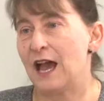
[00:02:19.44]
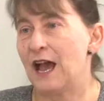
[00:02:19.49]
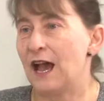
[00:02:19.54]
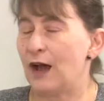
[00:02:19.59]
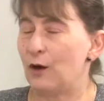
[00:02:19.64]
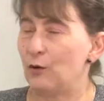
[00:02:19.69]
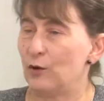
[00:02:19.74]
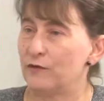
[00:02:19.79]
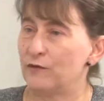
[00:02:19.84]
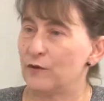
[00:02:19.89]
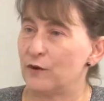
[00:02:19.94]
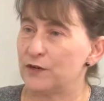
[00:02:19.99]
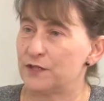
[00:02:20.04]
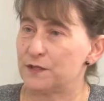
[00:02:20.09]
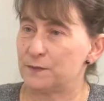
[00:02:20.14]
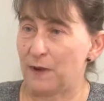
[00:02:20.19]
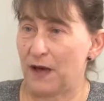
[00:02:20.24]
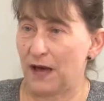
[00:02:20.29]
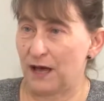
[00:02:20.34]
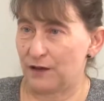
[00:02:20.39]
However,
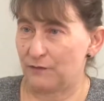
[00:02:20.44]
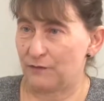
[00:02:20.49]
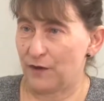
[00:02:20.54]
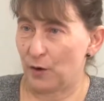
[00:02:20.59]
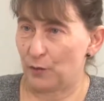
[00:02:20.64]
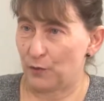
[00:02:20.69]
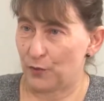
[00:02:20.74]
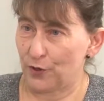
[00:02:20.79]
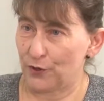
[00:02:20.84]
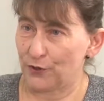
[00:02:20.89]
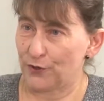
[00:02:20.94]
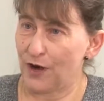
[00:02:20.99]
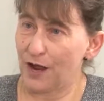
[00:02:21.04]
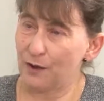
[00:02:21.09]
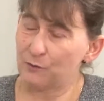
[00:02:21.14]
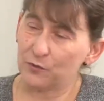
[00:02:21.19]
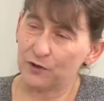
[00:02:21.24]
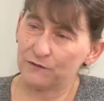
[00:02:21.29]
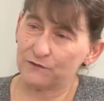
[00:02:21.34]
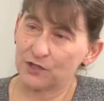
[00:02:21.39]
as part of our
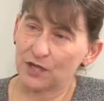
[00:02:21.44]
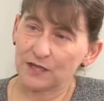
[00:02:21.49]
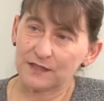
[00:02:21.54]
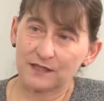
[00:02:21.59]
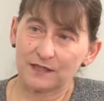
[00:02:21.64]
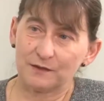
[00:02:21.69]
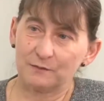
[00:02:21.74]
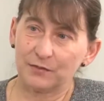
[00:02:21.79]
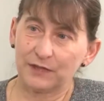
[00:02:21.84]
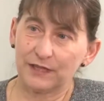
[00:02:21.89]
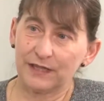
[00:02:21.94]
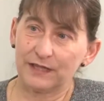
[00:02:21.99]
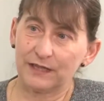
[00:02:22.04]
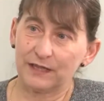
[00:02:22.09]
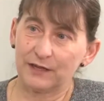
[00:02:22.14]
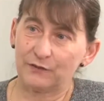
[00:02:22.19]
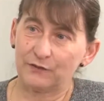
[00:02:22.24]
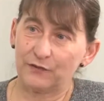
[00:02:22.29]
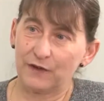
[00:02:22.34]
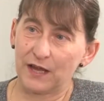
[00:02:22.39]
program, we've just
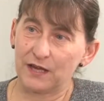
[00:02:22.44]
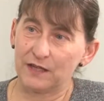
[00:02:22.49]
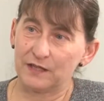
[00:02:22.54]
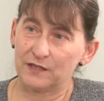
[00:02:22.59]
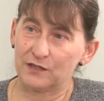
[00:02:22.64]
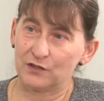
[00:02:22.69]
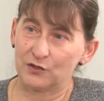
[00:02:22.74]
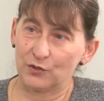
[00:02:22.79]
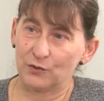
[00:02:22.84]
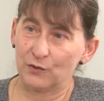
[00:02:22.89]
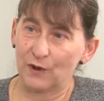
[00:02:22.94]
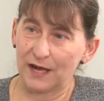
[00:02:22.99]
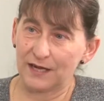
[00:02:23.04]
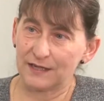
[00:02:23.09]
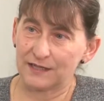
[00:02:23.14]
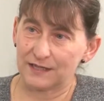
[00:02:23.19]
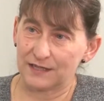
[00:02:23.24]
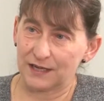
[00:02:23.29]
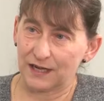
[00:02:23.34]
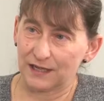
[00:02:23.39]
completed a phase
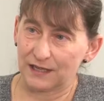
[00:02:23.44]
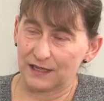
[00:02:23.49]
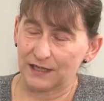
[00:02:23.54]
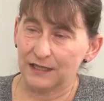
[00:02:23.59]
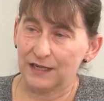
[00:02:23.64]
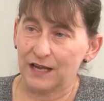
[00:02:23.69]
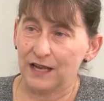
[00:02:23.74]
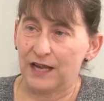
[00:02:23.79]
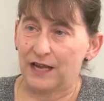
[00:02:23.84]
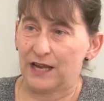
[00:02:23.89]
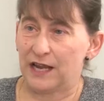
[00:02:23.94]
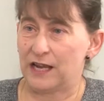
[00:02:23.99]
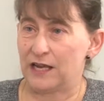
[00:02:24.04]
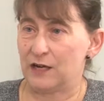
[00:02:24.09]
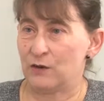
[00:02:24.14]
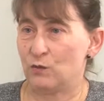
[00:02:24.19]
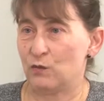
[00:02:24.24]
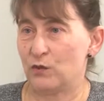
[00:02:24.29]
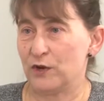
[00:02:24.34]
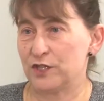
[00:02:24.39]
2A study
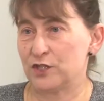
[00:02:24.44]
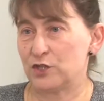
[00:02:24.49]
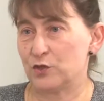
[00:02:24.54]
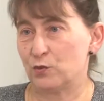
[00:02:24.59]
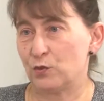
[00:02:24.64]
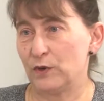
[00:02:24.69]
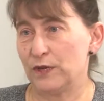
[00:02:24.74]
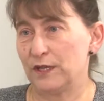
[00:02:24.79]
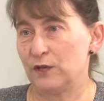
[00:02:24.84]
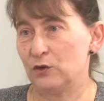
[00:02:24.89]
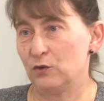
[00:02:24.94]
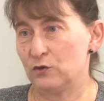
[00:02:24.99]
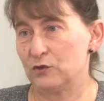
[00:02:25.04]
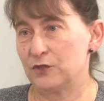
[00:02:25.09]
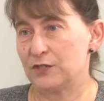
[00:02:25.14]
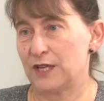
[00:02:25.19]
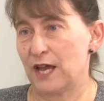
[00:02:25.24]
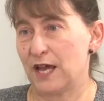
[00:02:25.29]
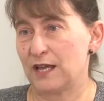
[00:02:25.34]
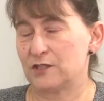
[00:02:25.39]
in which we
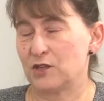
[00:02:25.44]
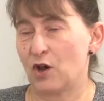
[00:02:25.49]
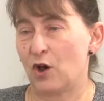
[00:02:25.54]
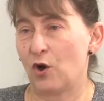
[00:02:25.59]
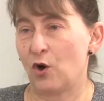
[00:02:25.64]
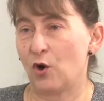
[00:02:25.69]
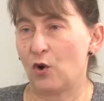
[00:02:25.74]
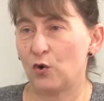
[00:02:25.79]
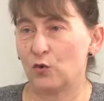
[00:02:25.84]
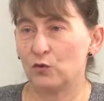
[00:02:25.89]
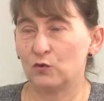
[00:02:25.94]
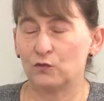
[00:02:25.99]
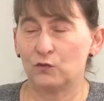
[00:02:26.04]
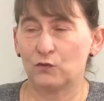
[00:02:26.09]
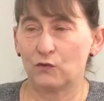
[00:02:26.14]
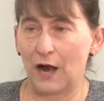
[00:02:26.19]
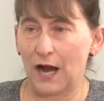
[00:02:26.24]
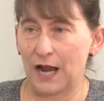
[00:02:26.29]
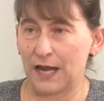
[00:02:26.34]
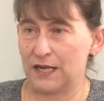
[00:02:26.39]
looked at a whole
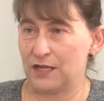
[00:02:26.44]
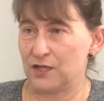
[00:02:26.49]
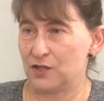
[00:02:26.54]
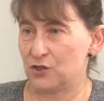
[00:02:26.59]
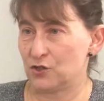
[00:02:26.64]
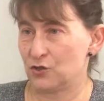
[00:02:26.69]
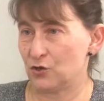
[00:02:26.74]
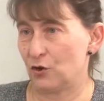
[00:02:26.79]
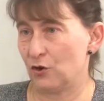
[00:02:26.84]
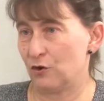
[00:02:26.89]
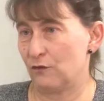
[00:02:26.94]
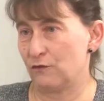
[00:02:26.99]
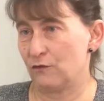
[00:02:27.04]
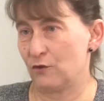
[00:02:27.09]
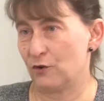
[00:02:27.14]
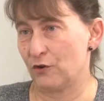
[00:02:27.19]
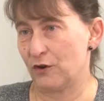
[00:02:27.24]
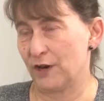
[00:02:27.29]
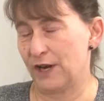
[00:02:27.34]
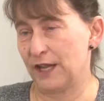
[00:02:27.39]
range of
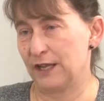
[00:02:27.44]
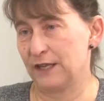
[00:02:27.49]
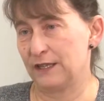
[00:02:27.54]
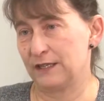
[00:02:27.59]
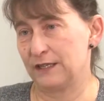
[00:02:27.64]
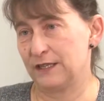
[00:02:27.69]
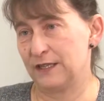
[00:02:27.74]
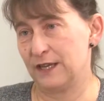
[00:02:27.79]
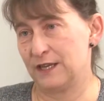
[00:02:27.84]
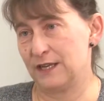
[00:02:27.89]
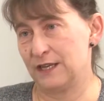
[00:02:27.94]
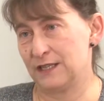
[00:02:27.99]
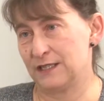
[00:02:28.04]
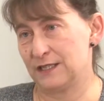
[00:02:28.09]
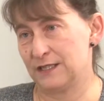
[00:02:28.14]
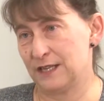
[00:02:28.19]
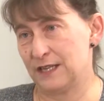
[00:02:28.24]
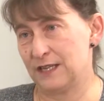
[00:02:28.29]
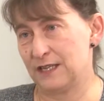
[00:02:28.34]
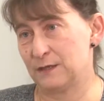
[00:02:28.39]
chronic kidney
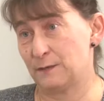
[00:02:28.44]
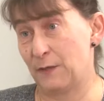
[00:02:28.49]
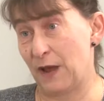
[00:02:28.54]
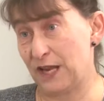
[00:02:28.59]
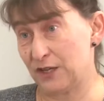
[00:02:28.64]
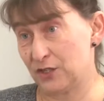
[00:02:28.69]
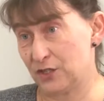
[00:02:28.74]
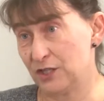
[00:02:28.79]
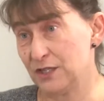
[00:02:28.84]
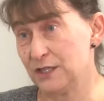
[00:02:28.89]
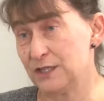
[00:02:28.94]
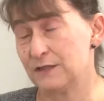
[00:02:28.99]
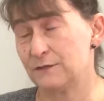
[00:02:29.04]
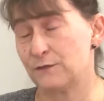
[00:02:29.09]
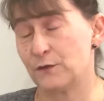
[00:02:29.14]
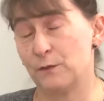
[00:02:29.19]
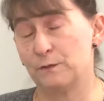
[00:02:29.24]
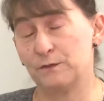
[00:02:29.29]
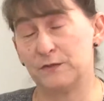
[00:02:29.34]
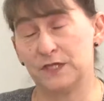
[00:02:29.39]
disease patients
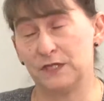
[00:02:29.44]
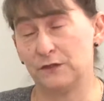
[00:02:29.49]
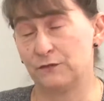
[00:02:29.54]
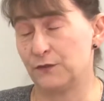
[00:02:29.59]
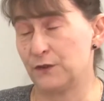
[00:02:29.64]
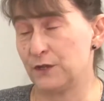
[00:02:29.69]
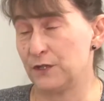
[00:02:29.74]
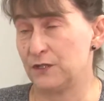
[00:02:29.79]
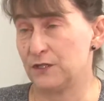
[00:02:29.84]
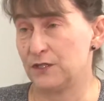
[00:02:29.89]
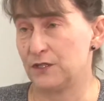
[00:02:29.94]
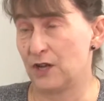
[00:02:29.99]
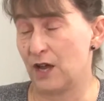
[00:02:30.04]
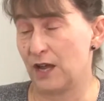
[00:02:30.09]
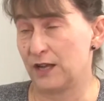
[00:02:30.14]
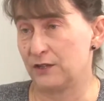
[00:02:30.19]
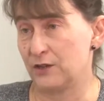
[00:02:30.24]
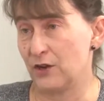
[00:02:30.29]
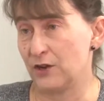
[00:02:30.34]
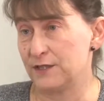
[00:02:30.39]
from different
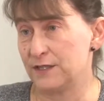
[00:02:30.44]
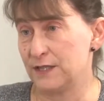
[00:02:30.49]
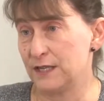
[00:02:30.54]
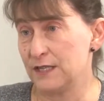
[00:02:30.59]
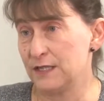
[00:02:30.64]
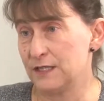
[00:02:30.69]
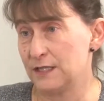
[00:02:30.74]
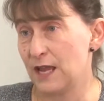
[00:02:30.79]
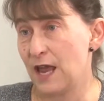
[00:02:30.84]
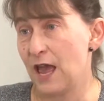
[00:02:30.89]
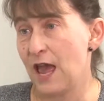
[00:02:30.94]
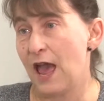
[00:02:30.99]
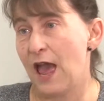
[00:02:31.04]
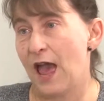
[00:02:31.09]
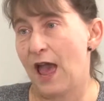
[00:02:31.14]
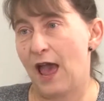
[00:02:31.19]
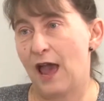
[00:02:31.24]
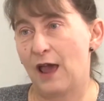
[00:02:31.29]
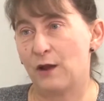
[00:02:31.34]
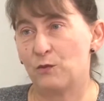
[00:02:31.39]
diagnoses.
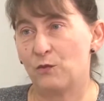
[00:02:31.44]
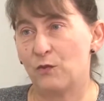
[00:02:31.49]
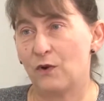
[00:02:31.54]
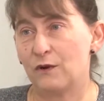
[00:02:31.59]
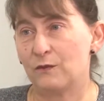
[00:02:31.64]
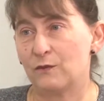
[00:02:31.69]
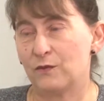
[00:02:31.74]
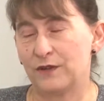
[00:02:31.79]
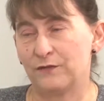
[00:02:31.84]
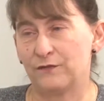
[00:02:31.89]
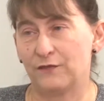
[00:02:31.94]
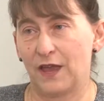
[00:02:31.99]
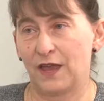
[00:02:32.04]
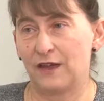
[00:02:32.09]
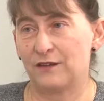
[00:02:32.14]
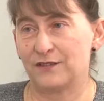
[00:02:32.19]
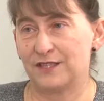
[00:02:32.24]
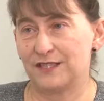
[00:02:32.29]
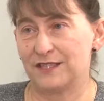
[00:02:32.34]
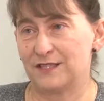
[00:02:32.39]
And what we
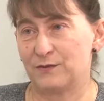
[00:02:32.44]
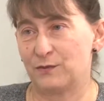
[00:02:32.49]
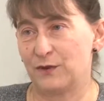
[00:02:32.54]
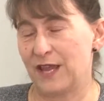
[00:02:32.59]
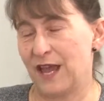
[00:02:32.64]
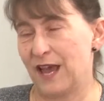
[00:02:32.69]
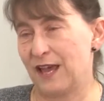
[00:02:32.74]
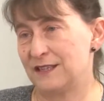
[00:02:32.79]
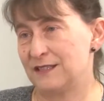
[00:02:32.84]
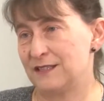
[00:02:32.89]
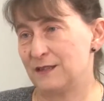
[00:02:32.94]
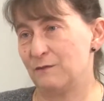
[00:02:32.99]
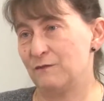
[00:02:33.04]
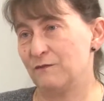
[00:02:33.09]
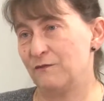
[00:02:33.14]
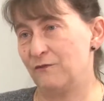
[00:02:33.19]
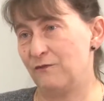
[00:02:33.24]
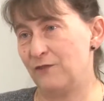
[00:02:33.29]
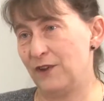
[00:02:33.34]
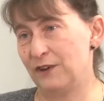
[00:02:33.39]
found is we had
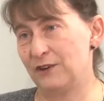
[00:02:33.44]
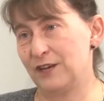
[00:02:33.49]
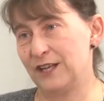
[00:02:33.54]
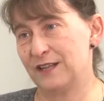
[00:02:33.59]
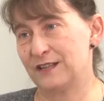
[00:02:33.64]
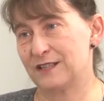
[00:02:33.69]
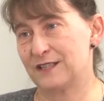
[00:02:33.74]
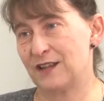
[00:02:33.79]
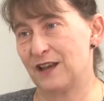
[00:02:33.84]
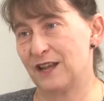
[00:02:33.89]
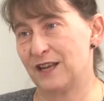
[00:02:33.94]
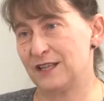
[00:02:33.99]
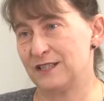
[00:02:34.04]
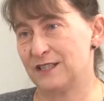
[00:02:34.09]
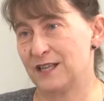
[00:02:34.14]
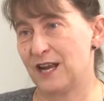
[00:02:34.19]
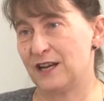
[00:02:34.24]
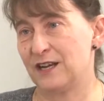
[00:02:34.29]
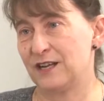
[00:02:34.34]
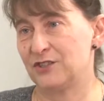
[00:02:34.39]
some very exciting
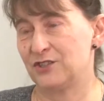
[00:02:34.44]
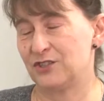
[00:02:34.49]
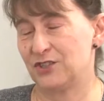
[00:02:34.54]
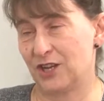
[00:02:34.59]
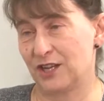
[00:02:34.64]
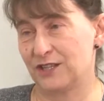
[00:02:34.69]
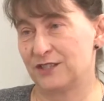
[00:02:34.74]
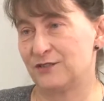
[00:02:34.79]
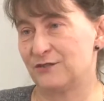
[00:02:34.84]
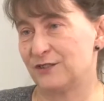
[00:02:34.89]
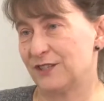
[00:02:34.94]
data just